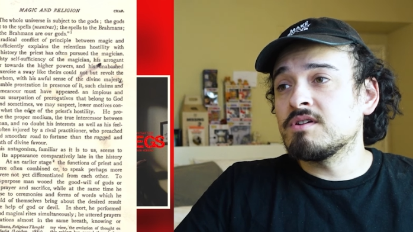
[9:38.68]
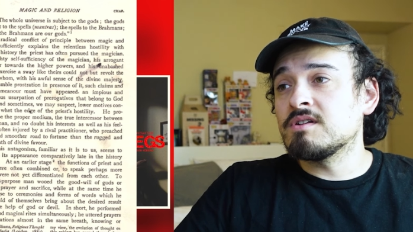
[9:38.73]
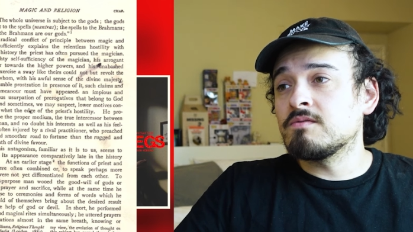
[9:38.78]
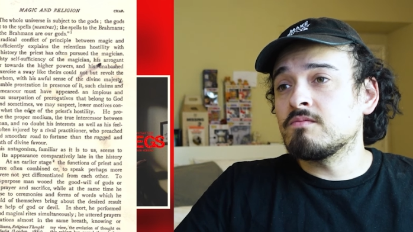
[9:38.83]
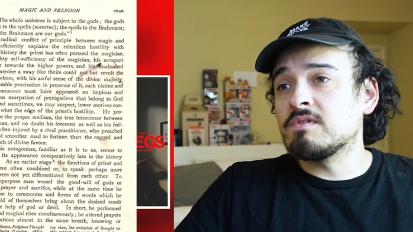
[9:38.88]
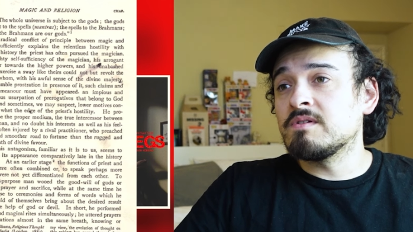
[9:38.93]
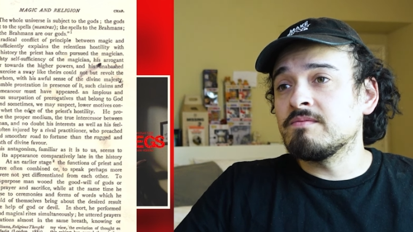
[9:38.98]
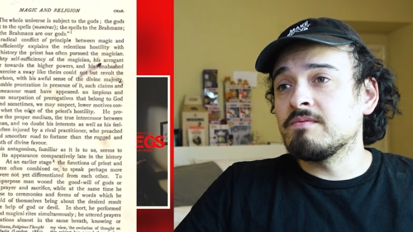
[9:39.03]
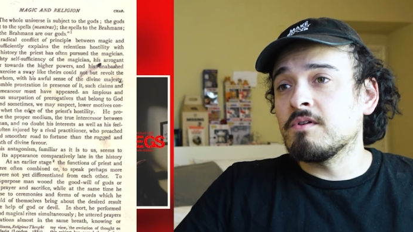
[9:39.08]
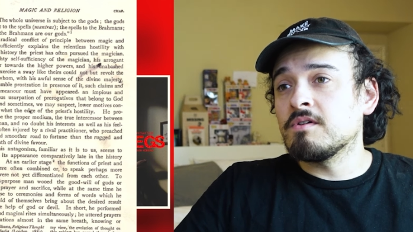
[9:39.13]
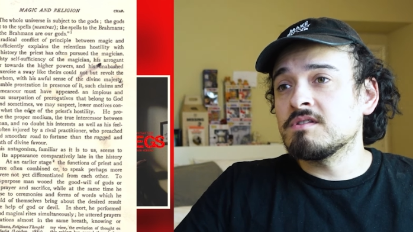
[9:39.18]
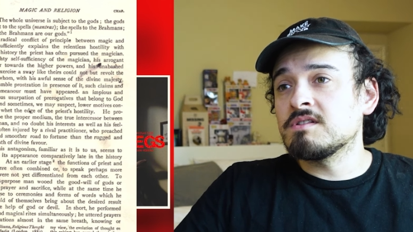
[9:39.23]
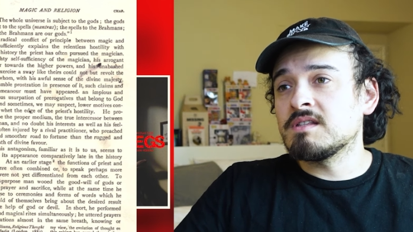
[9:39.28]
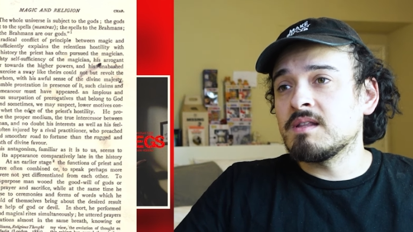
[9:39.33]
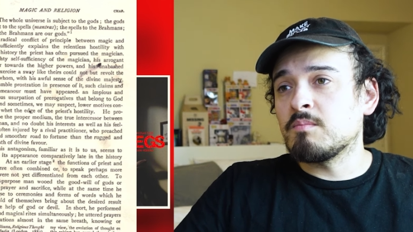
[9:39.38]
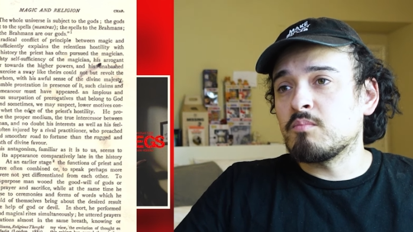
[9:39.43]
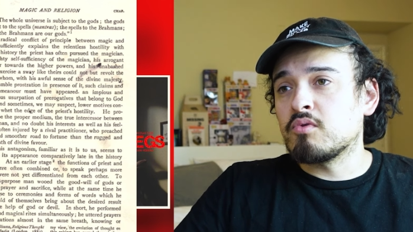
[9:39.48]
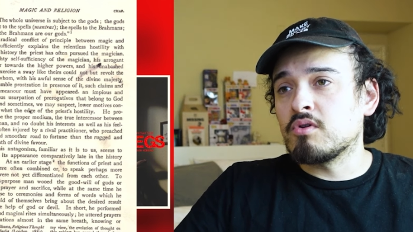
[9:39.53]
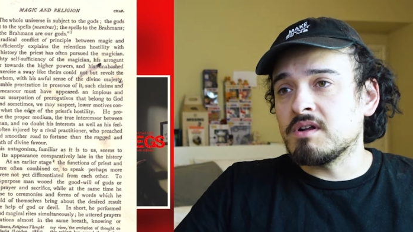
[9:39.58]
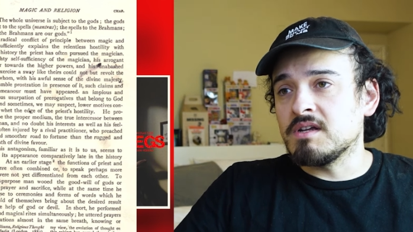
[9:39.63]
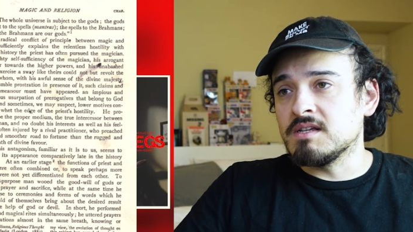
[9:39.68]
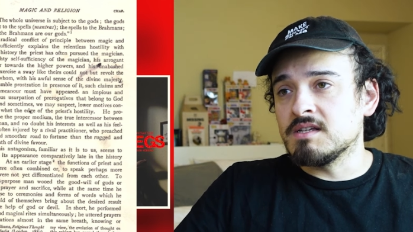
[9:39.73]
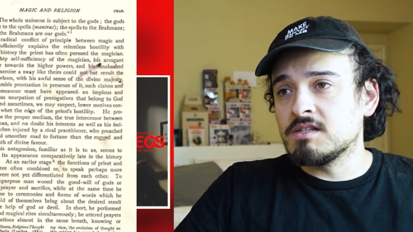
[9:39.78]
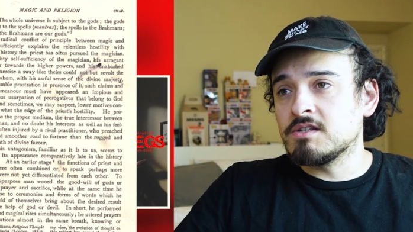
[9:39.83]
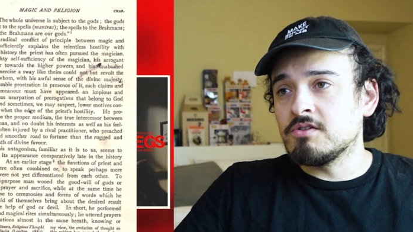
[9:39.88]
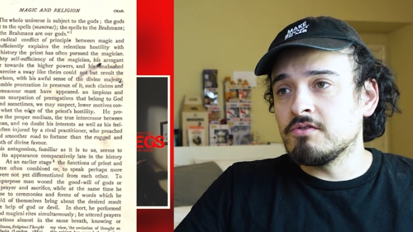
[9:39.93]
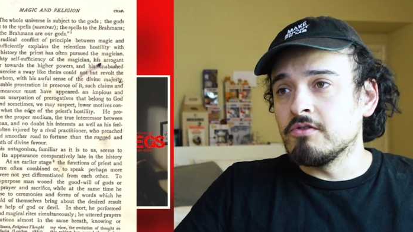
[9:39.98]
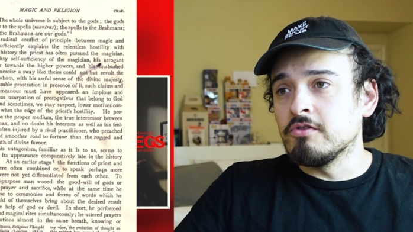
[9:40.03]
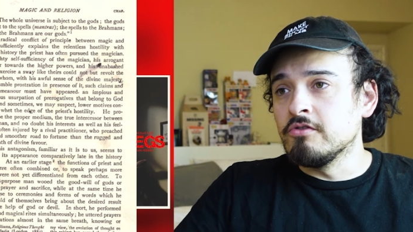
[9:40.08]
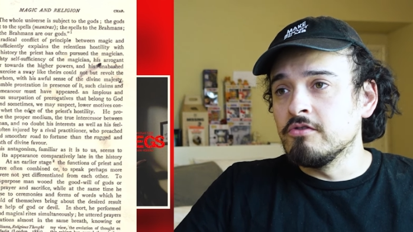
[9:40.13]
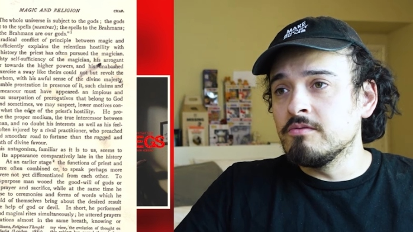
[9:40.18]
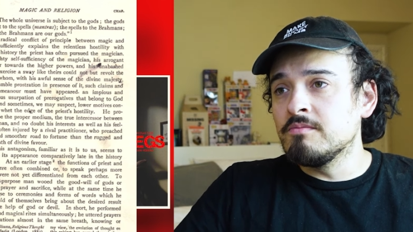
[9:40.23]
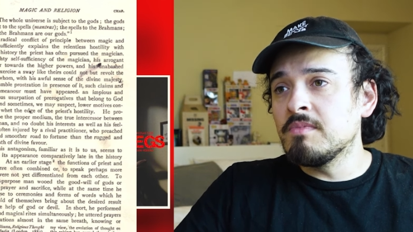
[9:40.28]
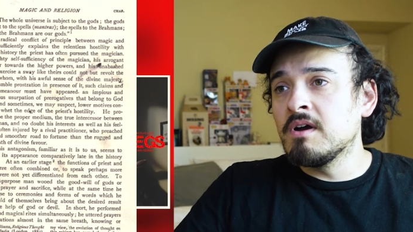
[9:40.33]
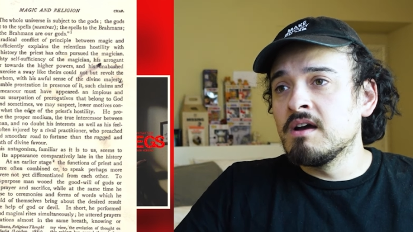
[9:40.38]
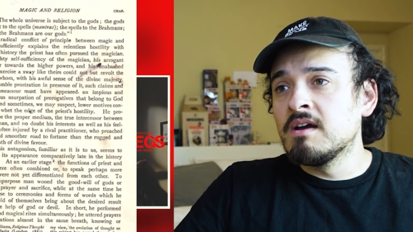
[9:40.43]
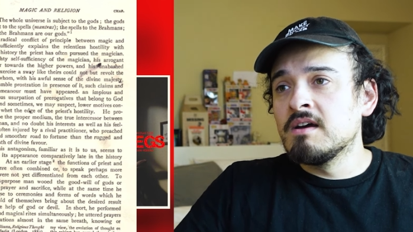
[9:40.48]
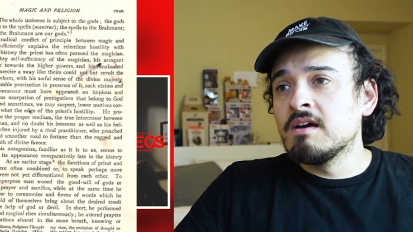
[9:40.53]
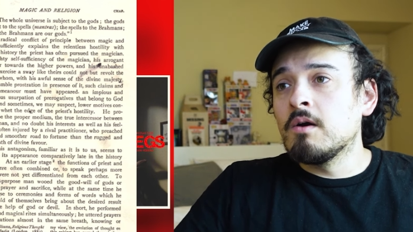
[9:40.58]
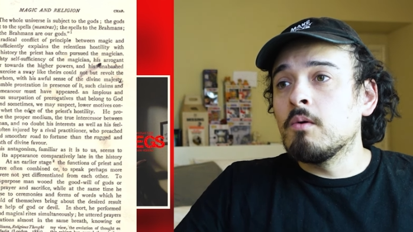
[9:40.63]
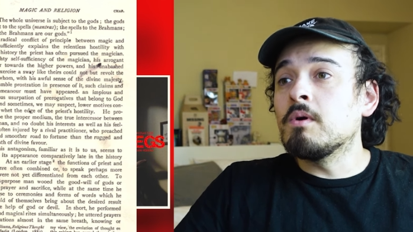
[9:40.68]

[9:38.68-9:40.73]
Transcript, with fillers: but revolt the priest, to whom